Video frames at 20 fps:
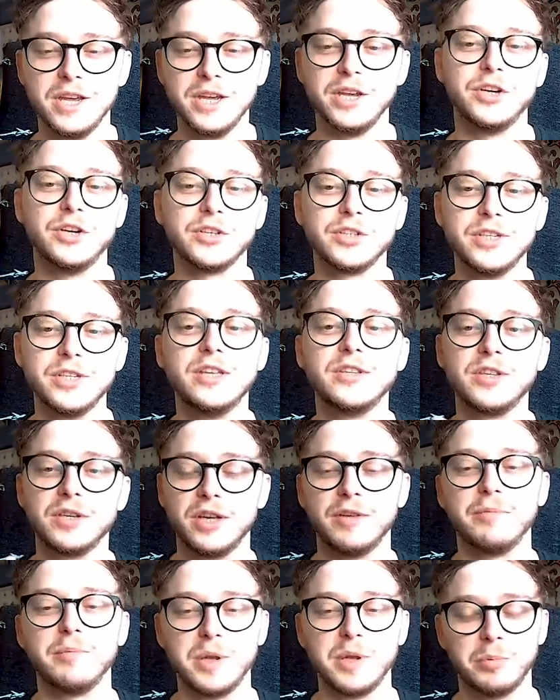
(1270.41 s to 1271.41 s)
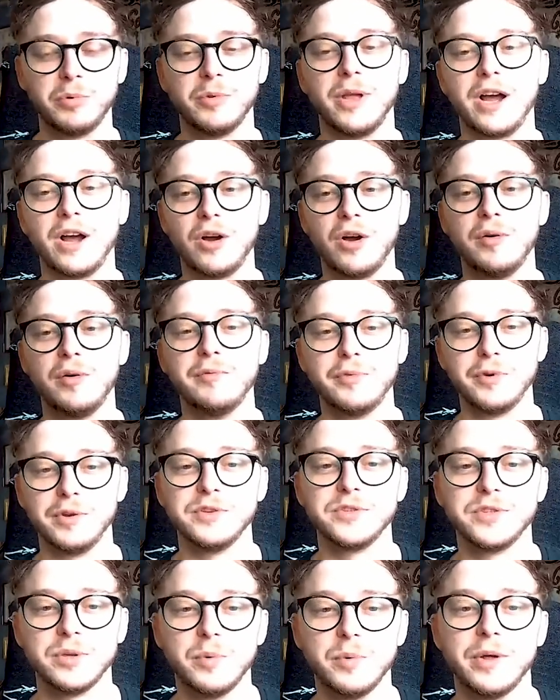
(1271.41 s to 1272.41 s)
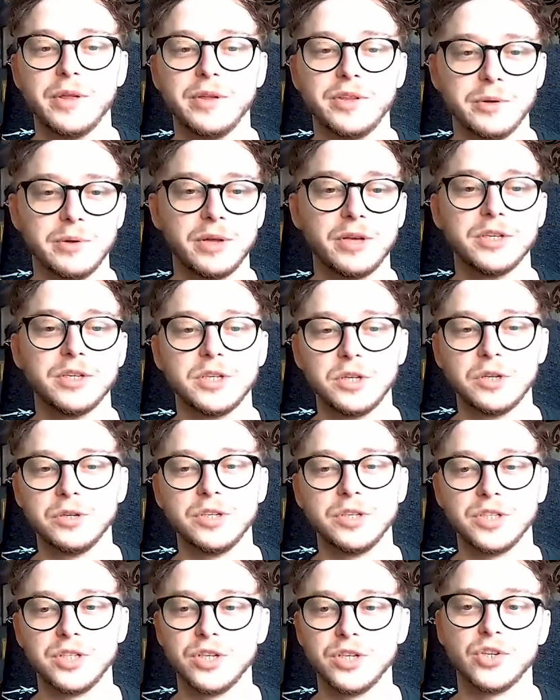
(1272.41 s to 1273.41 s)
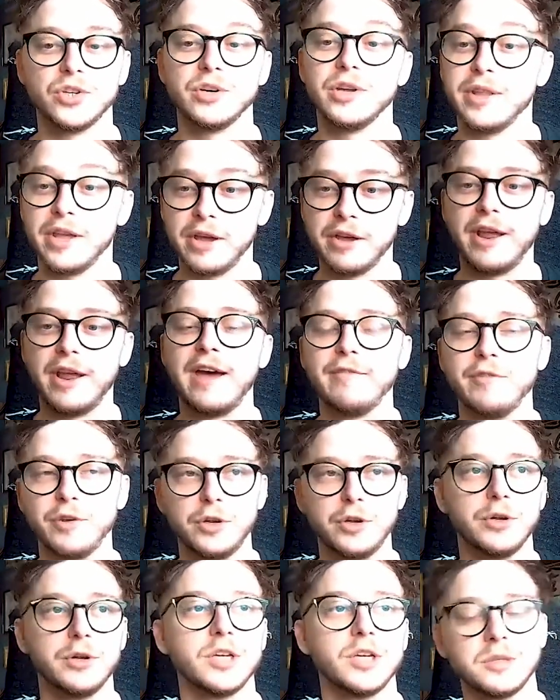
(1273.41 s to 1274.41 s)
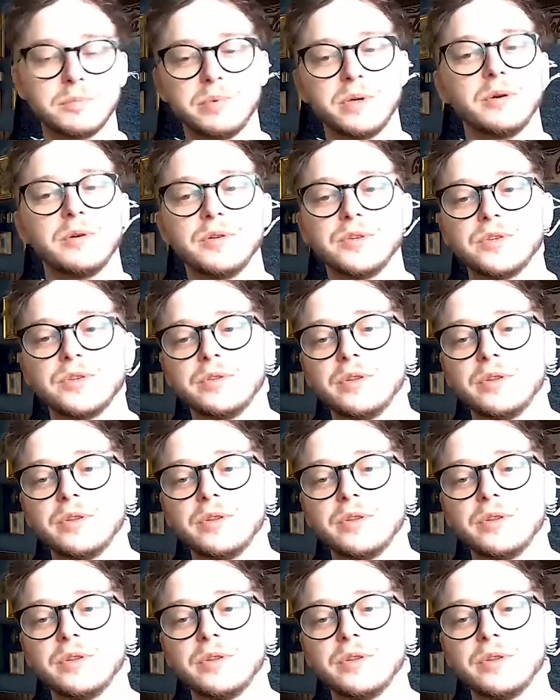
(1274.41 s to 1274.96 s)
you just need to give people that confidence that what they're doing is a good decision and they're going to have a good experience